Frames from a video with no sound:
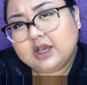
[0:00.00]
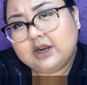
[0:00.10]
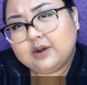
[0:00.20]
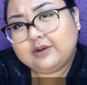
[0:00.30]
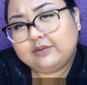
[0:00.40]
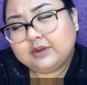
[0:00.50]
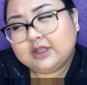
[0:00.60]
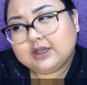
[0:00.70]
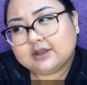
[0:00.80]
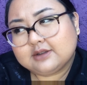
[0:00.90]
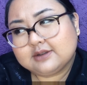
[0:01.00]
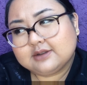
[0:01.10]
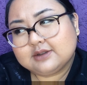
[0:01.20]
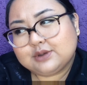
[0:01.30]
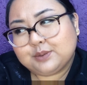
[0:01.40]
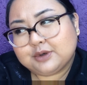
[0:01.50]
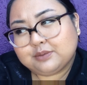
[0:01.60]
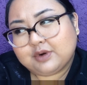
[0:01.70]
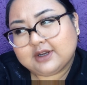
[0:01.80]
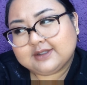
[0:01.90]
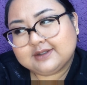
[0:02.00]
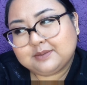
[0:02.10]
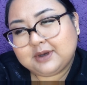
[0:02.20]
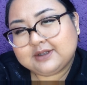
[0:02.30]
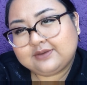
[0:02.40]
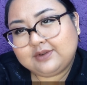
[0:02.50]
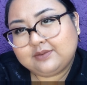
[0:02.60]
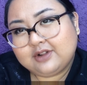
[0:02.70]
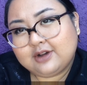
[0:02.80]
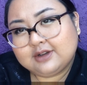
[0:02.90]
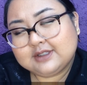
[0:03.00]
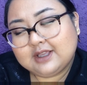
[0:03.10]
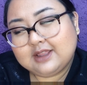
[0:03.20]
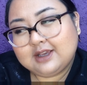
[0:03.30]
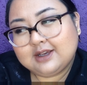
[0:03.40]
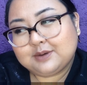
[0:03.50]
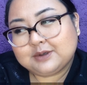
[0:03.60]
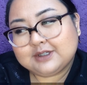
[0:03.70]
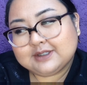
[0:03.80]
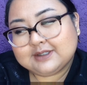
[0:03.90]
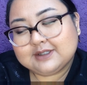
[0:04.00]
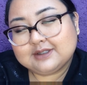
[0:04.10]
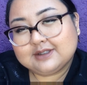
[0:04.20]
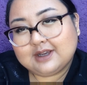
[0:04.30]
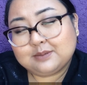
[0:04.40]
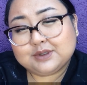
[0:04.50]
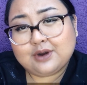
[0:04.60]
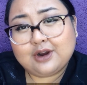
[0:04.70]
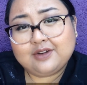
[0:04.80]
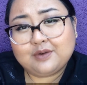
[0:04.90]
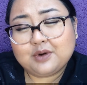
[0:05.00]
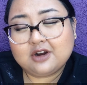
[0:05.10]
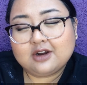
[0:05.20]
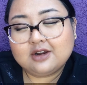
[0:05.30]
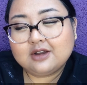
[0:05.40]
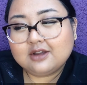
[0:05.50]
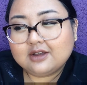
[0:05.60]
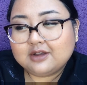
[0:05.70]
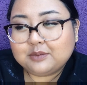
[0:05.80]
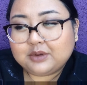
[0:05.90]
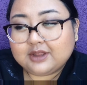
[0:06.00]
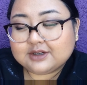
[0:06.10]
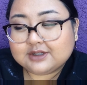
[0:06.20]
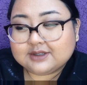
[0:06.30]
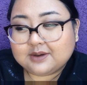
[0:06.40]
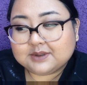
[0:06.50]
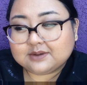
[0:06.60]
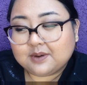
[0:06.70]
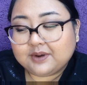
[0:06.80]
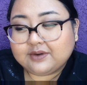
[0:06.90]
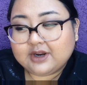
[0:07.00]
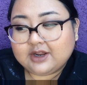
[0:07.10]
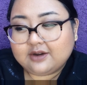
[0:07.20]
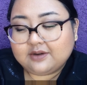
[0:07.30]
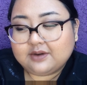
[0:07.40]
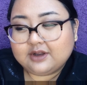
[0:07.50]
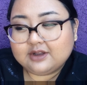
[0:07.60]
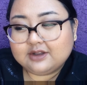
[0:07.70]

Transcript: I know I've been like super depressed in the past few vlogs, I think, which is, I'm sorry for, but that's just how it's going right now.